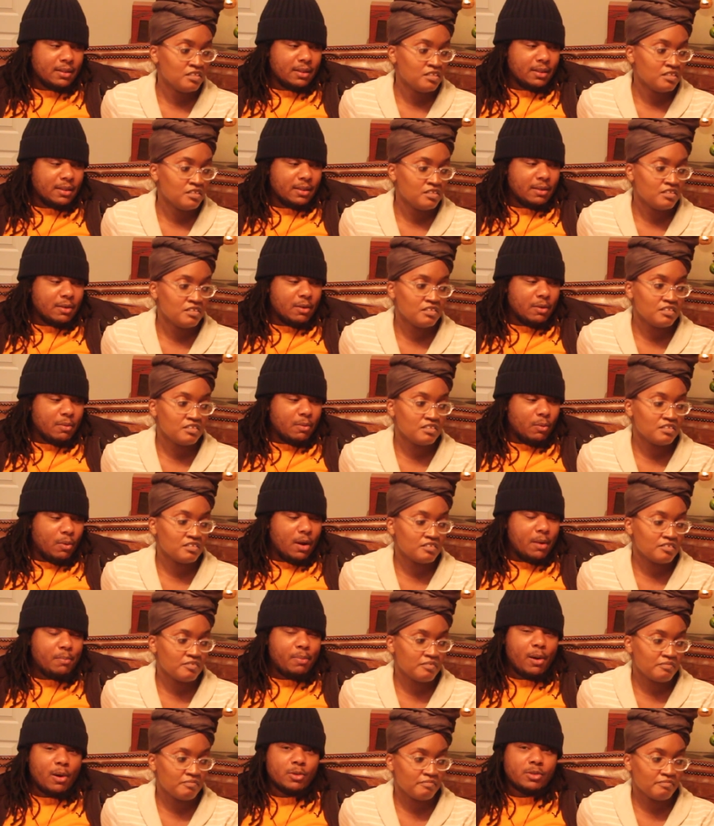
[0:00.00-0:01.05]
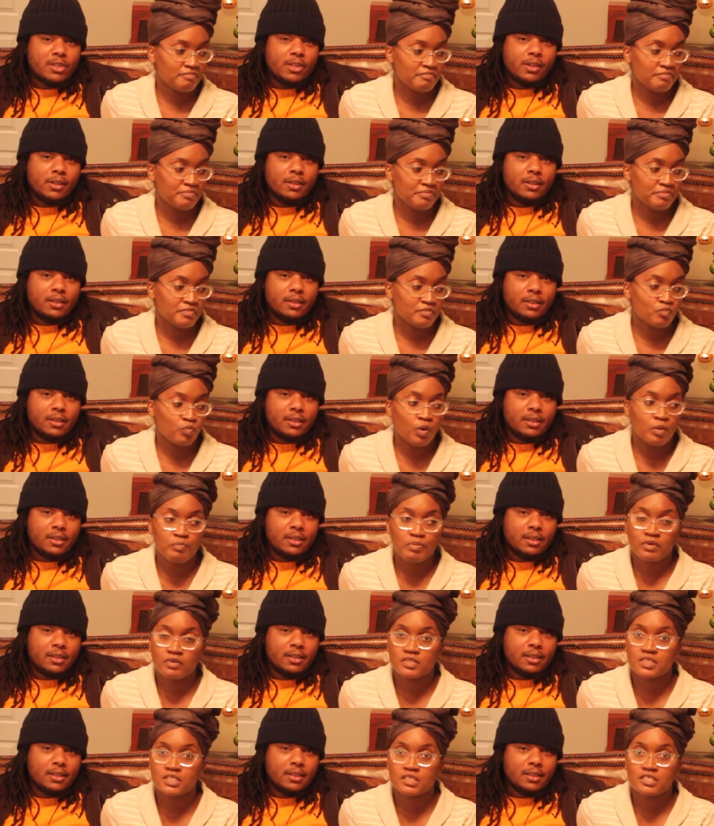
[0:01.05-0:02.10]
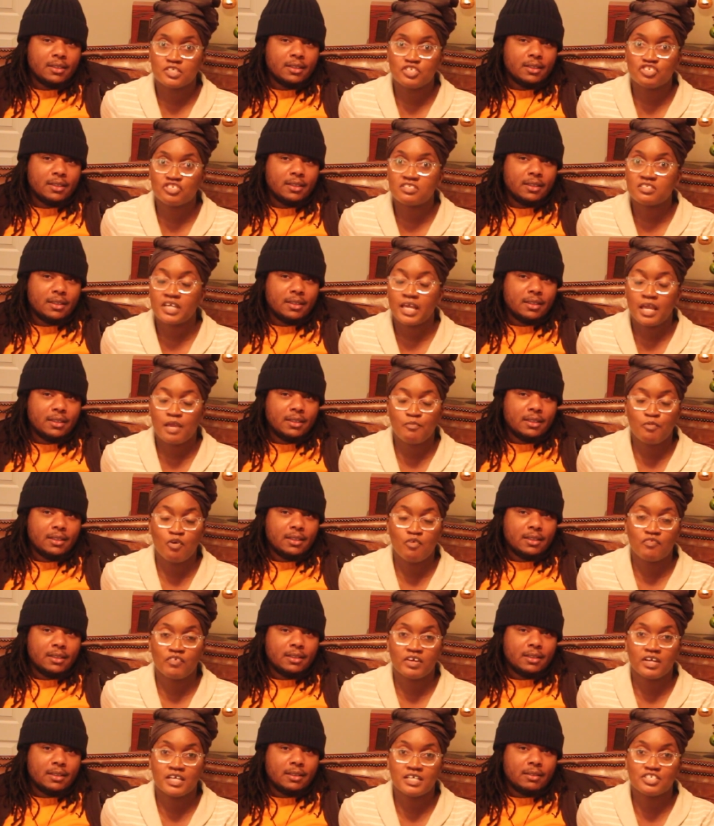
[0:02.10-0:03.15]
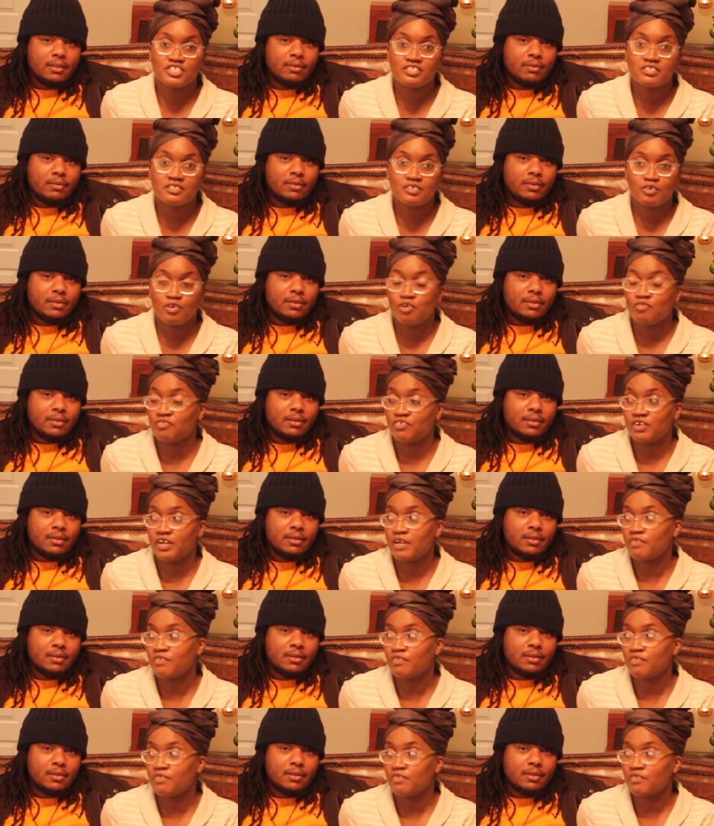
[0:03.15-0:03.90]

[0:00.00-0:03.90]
Speaker 1: her.
Speaker 2: One person.
Speaker 1: One person just came over and just took over